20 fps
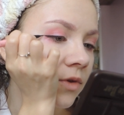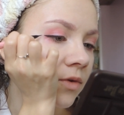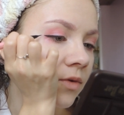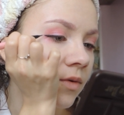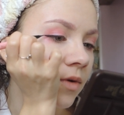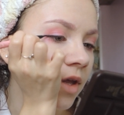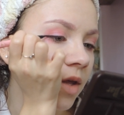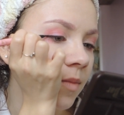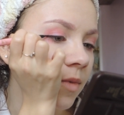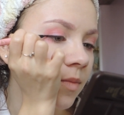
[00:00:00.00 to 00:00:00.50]

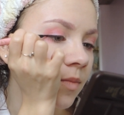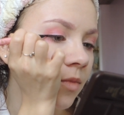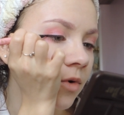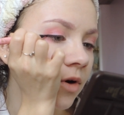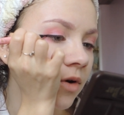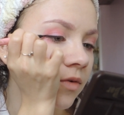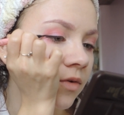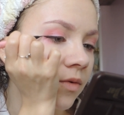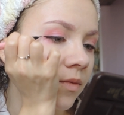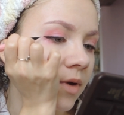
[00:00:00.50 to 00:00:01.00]
Doing a bit
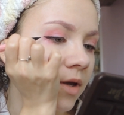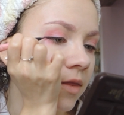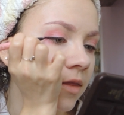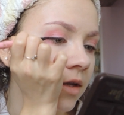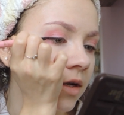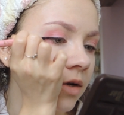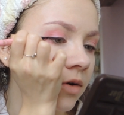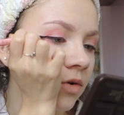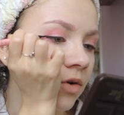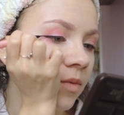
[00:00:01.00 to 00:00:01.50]
more of a wing
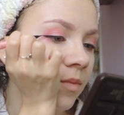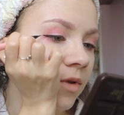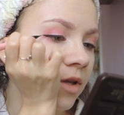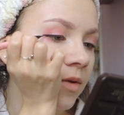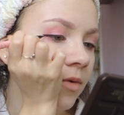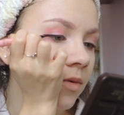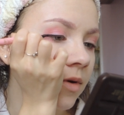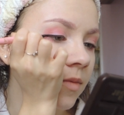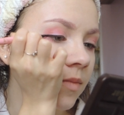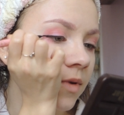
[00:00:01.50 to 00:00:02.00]
than I
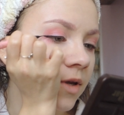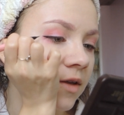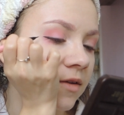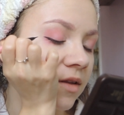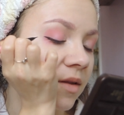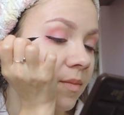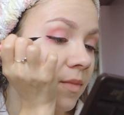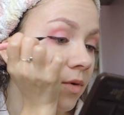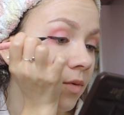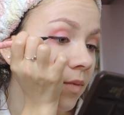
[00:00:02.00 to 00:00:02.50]
normally would because
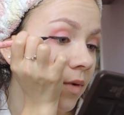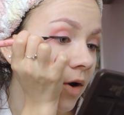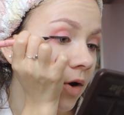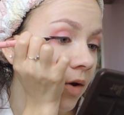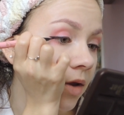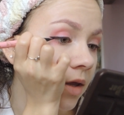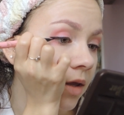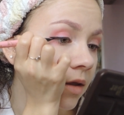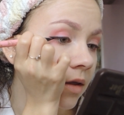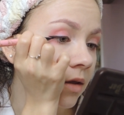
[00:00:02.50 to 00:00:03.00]
I'll be
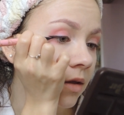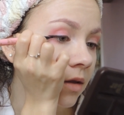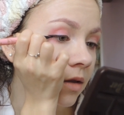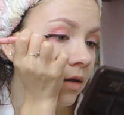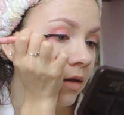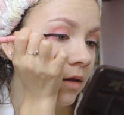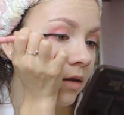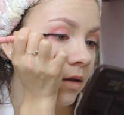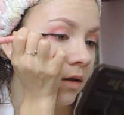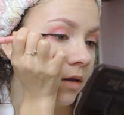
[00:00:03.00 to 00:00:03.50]
wearing
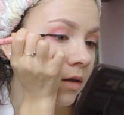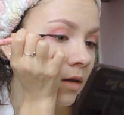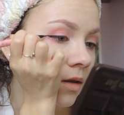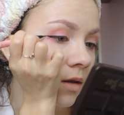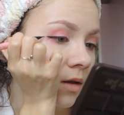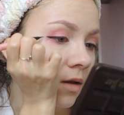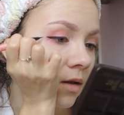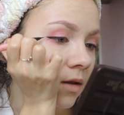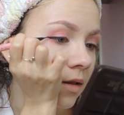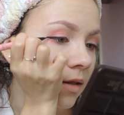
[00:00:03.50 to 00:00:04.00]

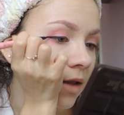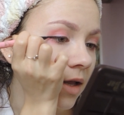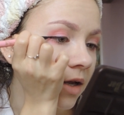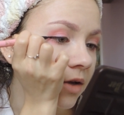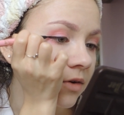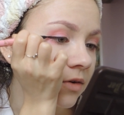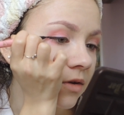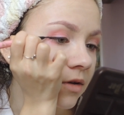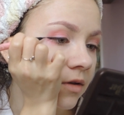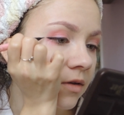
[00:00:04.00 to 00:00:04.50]

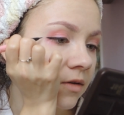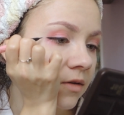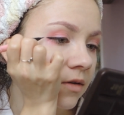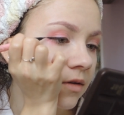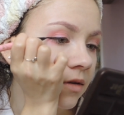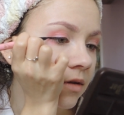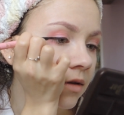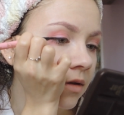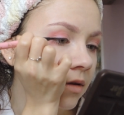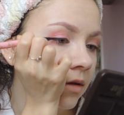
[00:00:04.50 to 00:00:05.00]

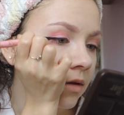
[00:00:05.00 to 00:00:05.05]
lashes.